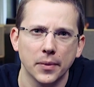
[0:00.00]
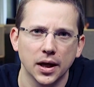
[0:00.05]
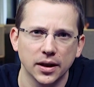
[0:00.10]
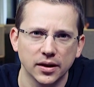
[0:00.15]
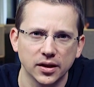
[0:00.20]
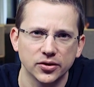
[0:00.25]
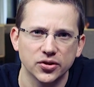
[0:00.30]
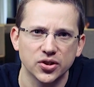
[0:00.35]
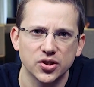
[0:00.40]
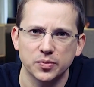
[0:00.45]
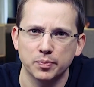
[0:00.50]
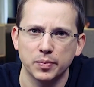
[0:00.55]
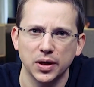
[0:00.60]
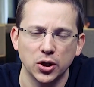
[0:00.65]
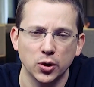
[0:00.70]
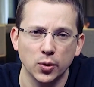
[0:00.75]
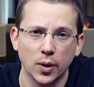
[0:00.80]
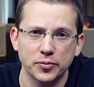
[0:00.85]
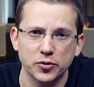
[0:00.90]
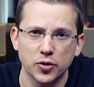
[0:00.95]
And they'll just
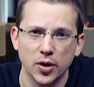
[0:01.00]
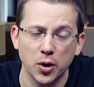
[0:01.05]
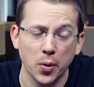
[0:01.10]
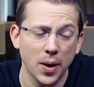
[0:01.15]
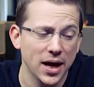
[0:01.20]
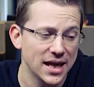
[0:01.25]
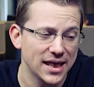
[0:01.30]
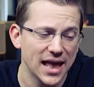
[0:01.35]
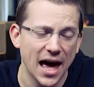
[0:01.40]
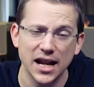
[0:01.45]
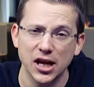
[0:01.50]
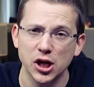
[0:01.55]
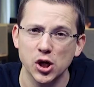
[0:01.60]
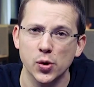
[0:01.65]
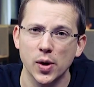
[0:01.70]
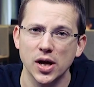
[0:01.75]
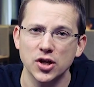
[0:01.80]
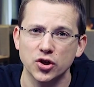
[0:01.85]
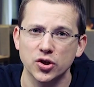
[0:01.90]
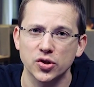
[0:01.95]
pick you up straight away. And that
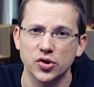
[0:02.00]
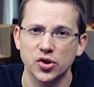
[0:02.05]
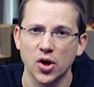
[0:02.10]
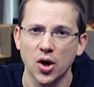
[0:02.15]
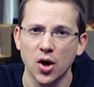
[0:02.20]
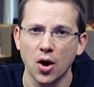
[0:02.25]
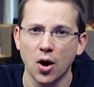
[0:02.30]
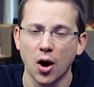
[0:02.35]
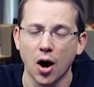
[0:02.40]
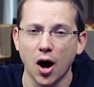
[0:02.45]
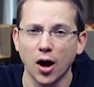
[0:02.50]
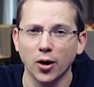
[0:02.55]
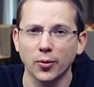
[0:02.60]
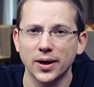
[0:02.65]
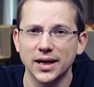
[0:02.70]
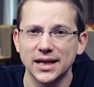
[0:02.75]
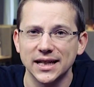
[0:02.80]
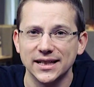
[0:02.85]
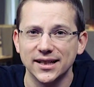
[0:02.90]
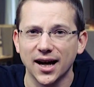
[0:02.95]
integration's
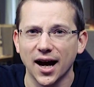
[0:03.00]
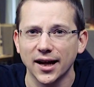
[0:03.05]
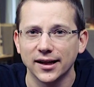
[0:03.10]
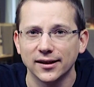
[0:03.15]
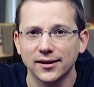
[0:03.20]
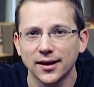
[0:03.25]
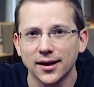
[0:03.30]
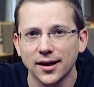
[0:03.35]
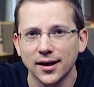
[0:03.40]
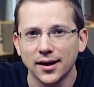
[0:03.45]
already done.